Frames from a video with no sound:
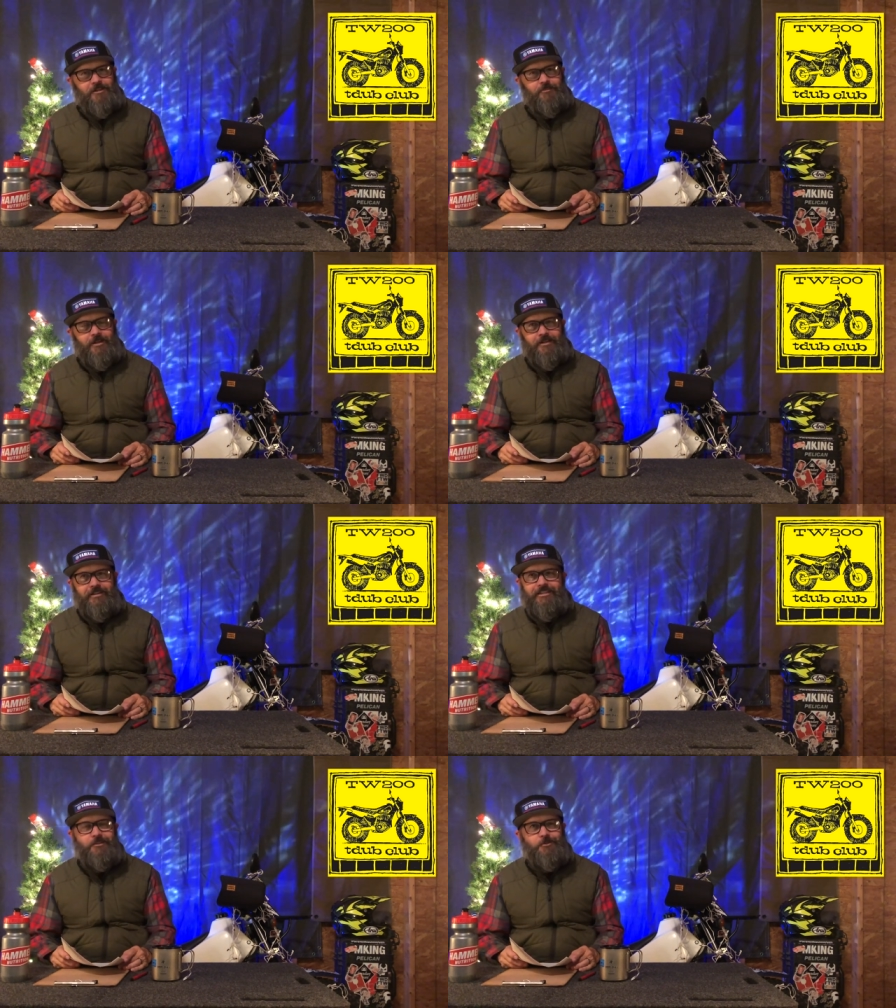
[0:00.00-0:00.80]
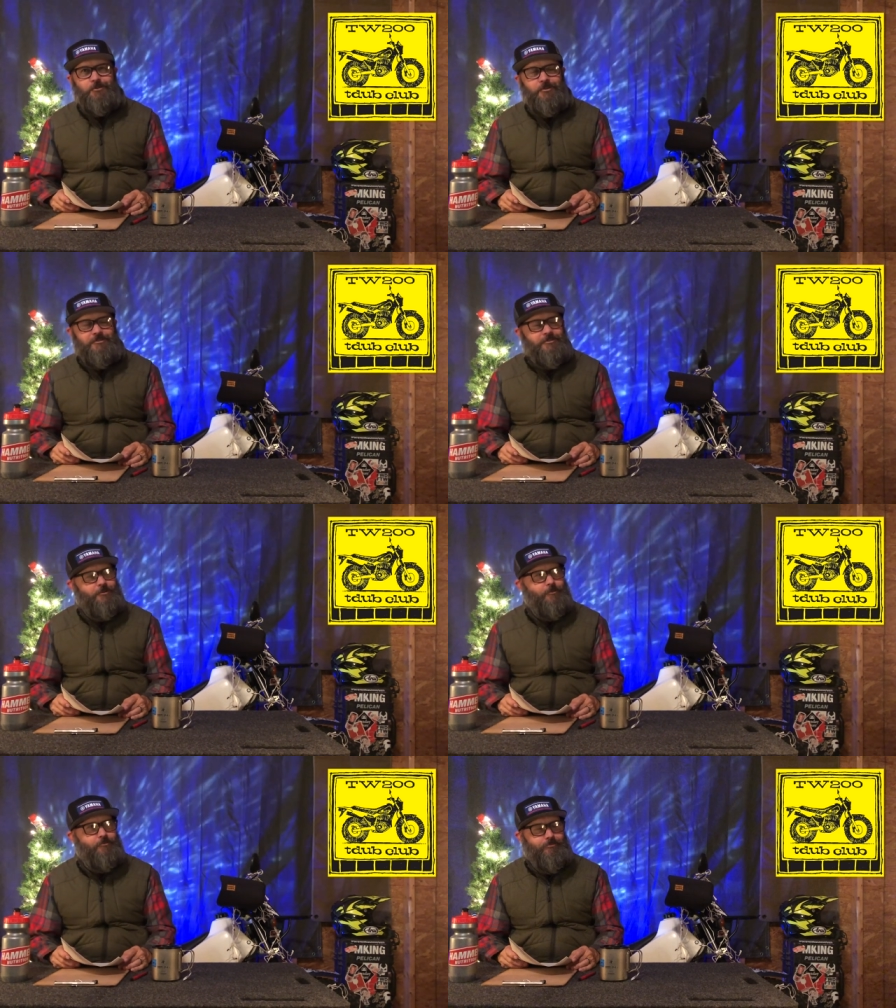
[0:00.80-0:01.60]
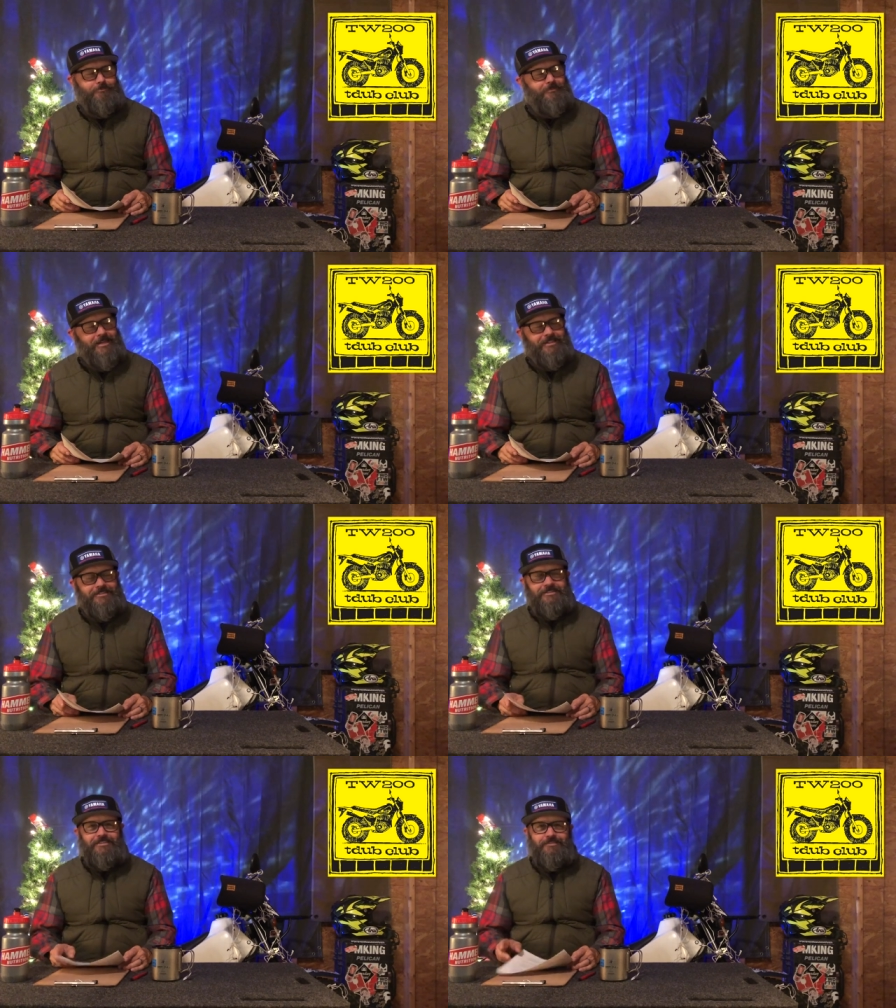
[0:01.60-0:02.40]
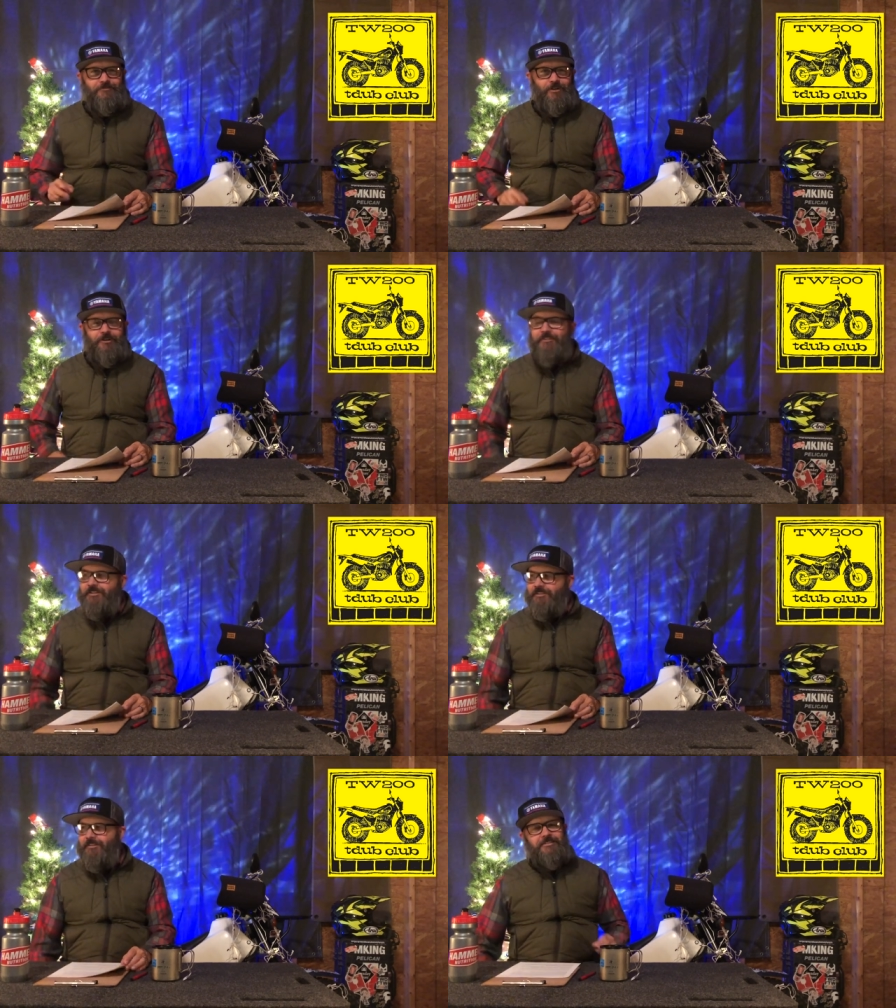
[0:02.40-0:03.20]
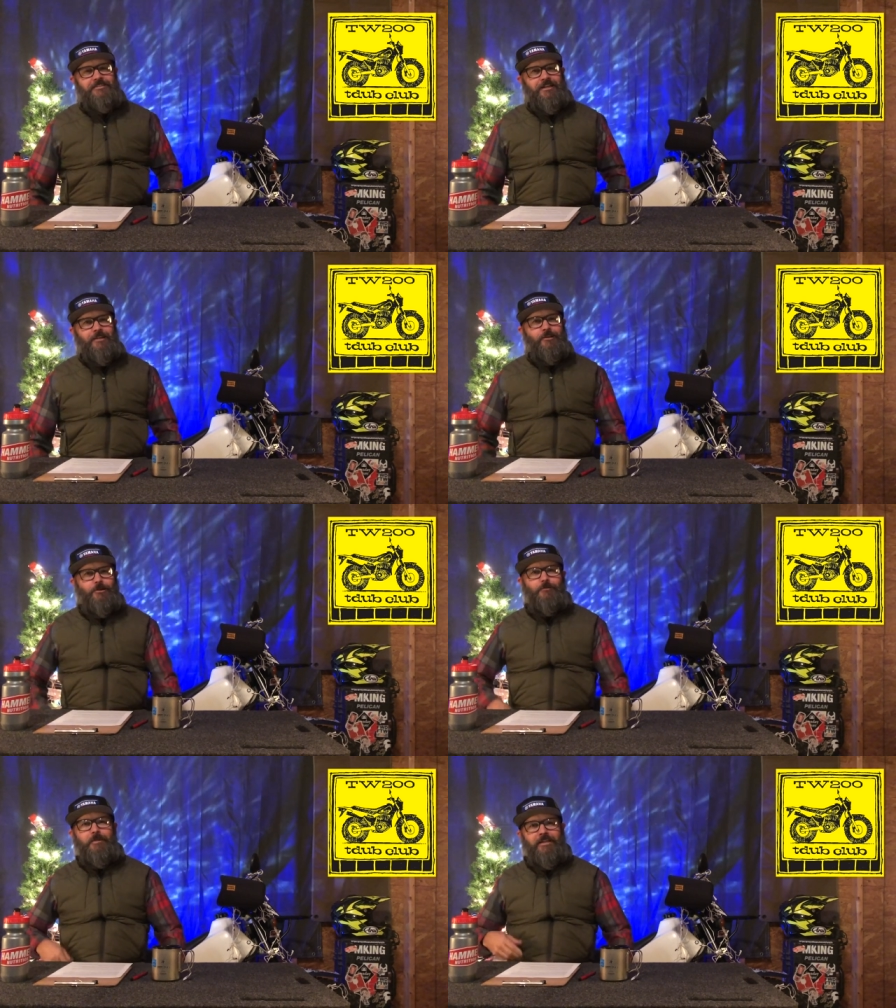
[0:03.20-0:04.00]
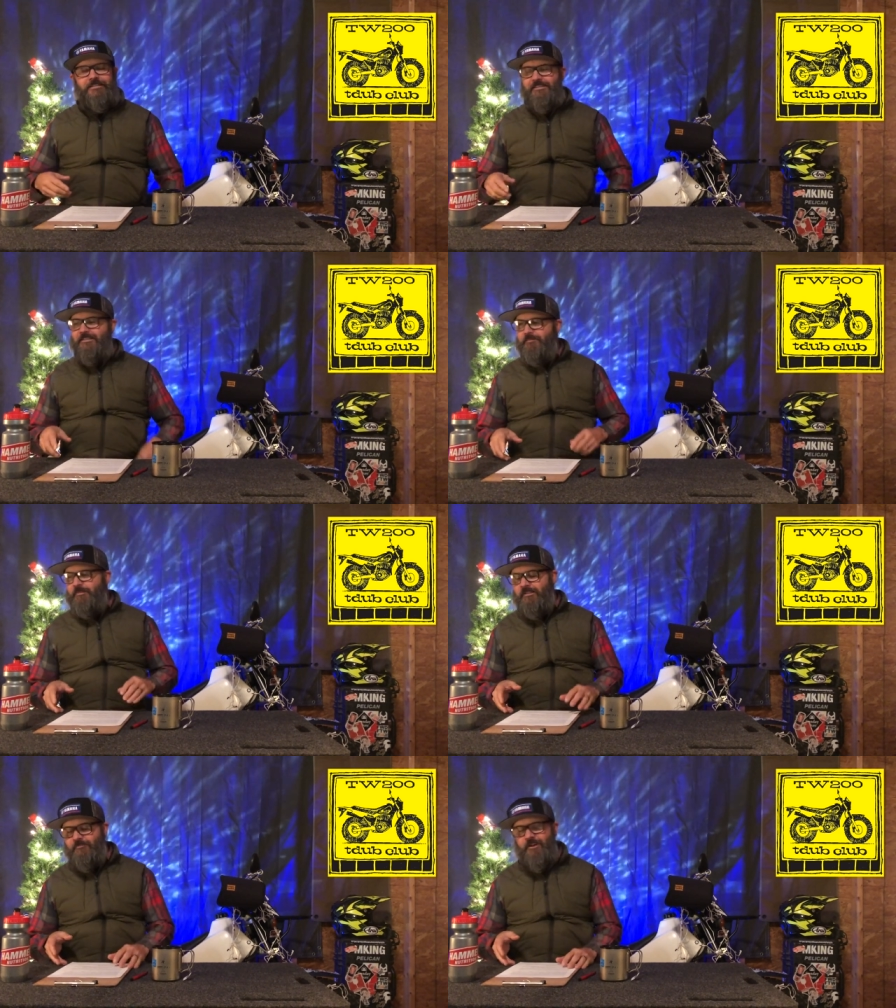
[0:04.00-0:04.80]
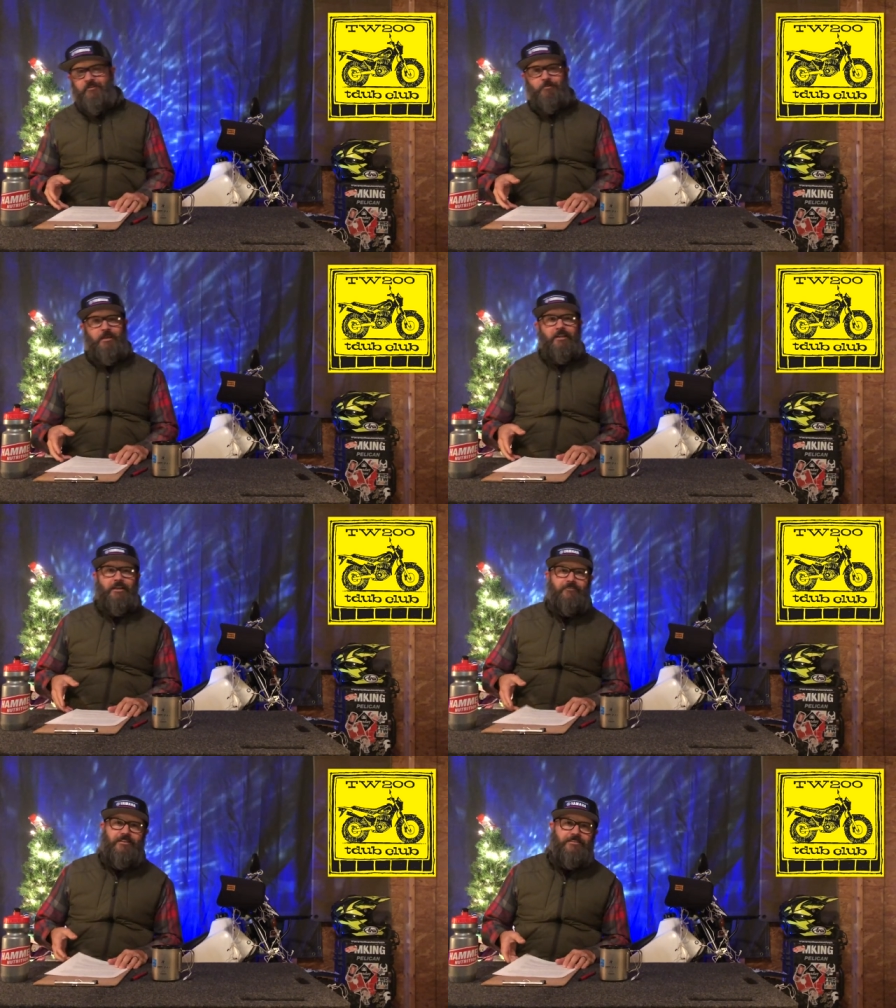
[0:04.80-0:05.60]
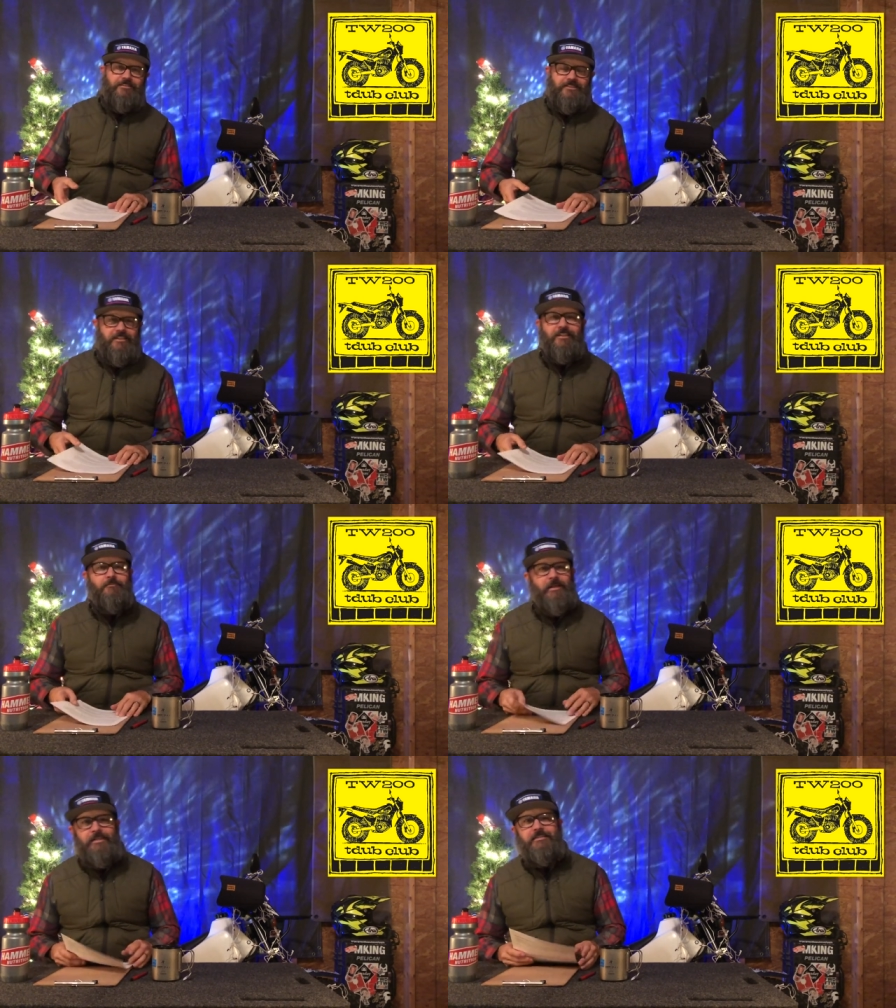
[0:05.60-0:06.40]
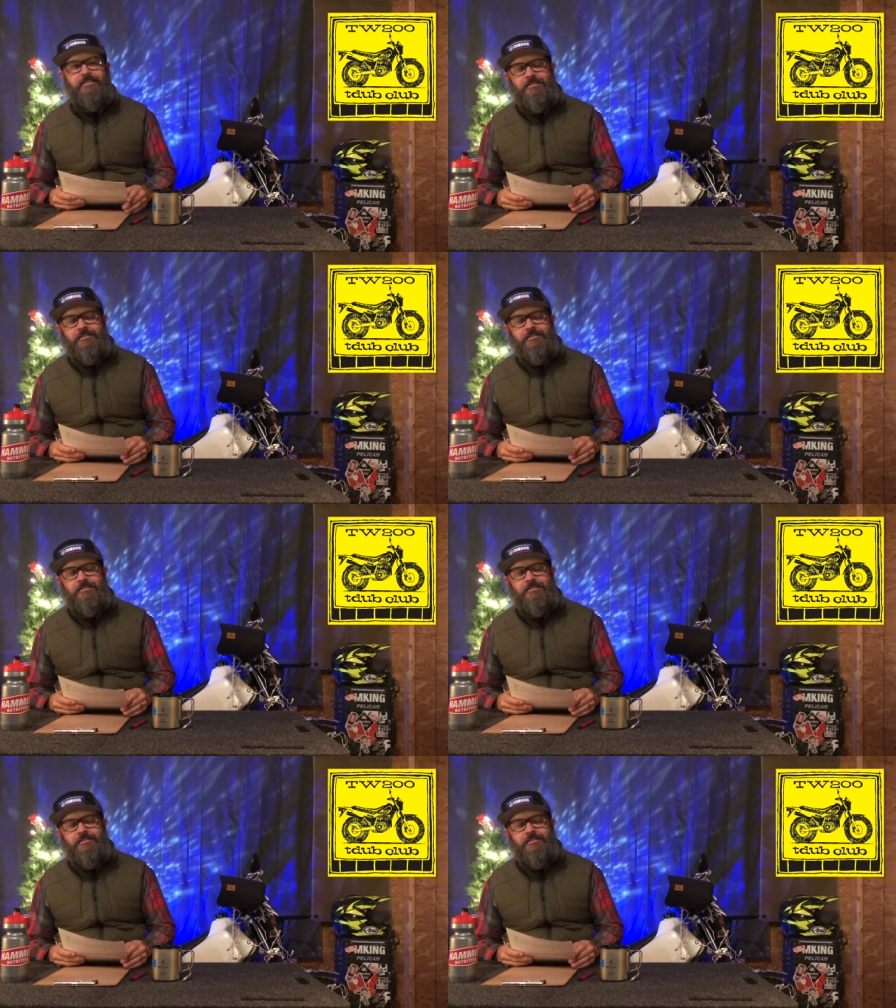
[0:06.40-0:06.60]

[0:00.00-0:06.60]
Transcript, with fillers: about? Issue. There's no magazine involved here. See how long magazines have been involved in my life? I just think in magazine